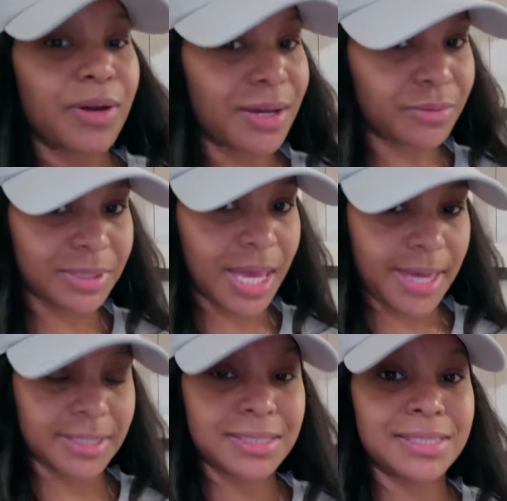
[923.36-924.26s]
know how to
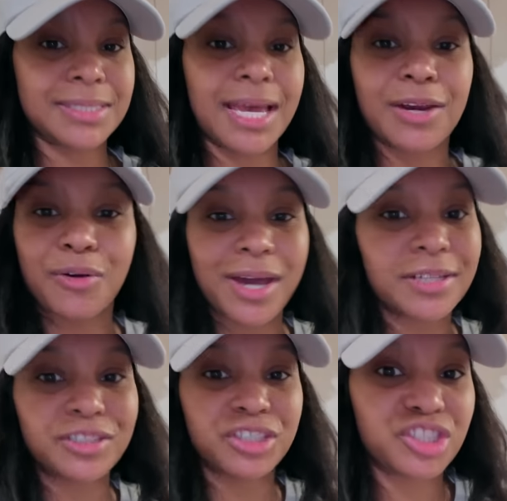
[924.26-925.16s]
relax. I don't know how
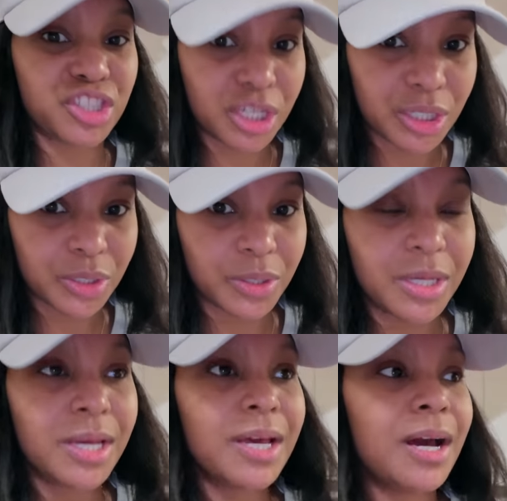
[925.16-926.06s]
to just chill.
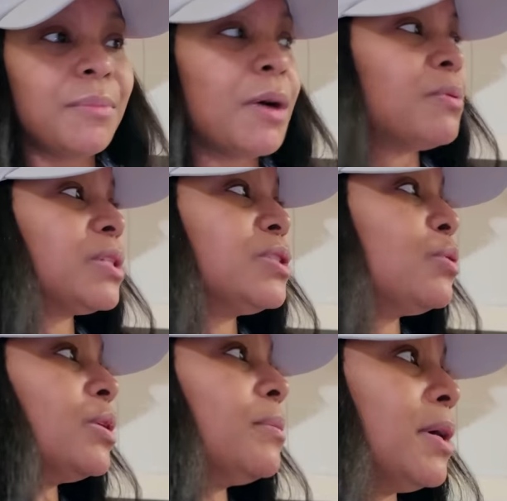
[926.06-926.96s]
I'm always
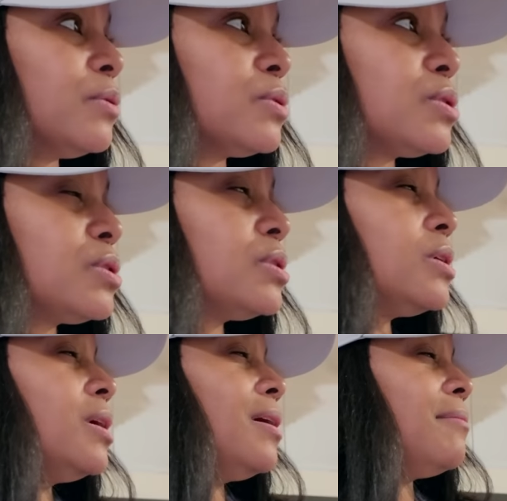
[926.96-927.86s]
doing the most.
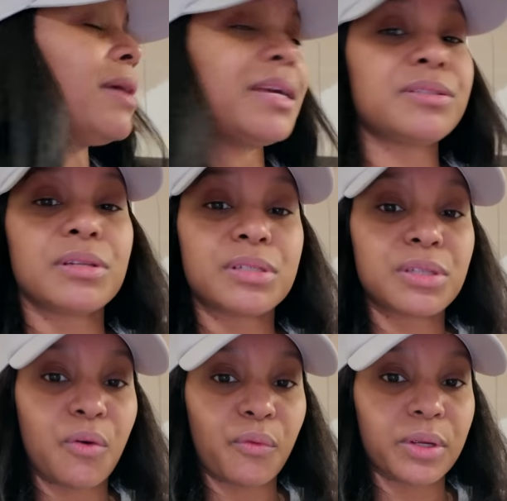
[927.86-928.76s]
My hands are
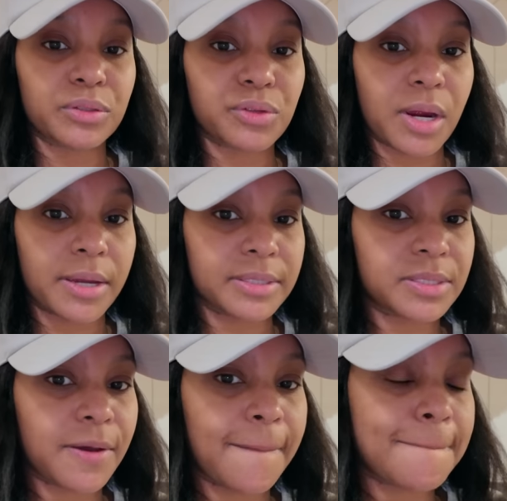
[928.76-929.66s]
so freaking dry.
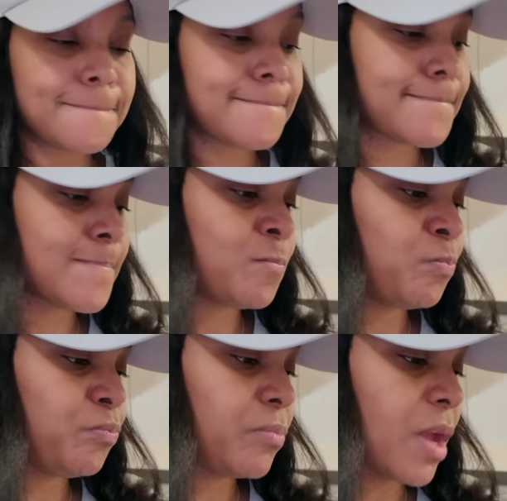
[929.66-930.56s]
So
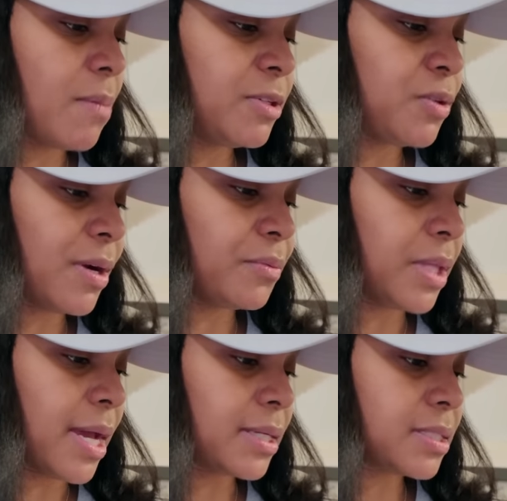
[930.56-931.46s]
I'm gonna try and
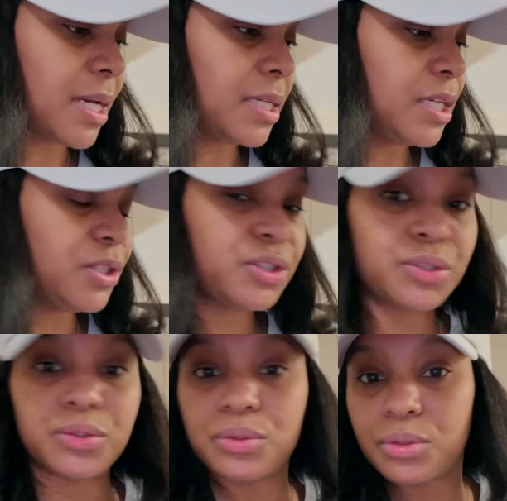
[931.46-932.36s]
relax. I need
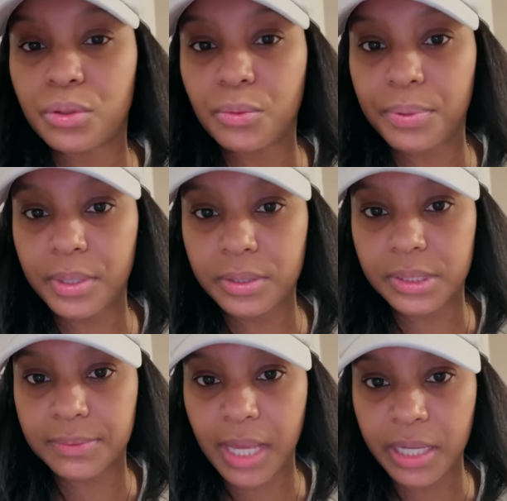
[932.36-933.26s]
to put on
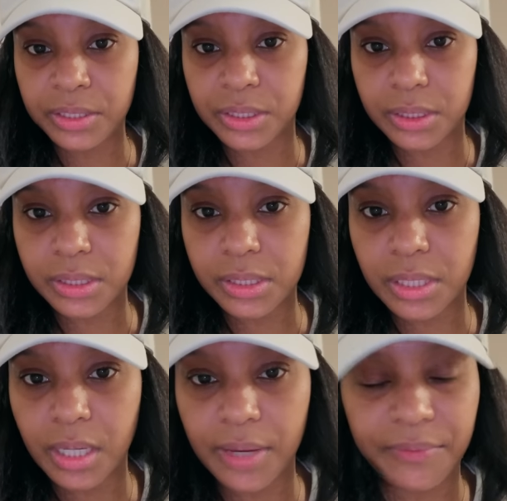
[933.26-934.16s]
some lashes.
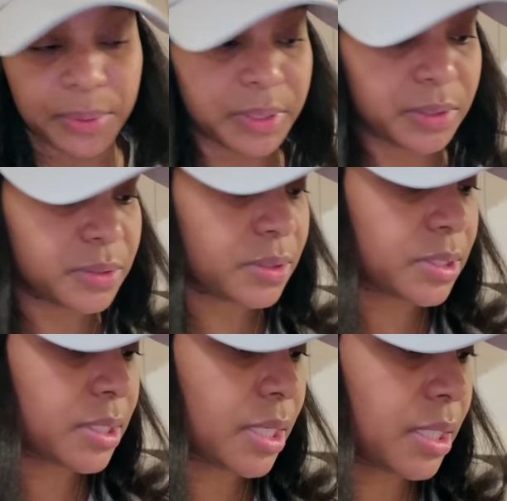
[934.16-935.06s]
I haven't put those on
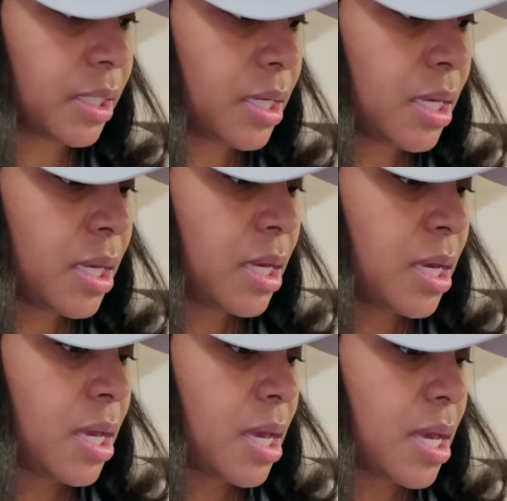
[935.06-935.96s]
today.
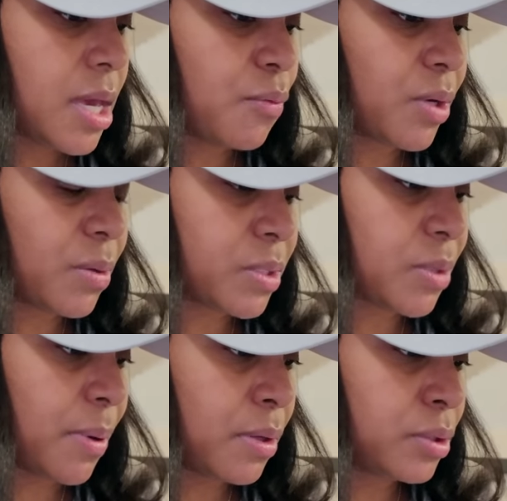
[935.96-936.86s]
And what I was
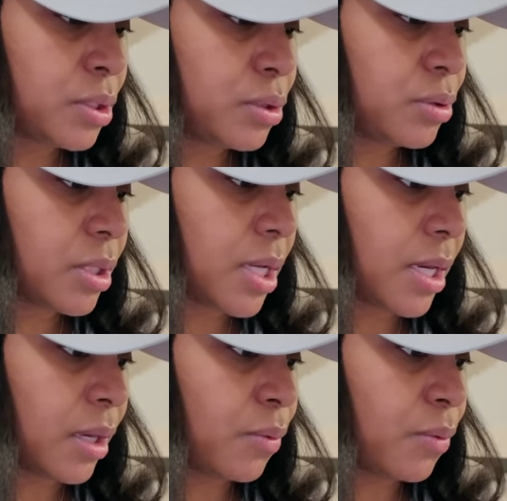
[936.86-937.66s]
supposed to do today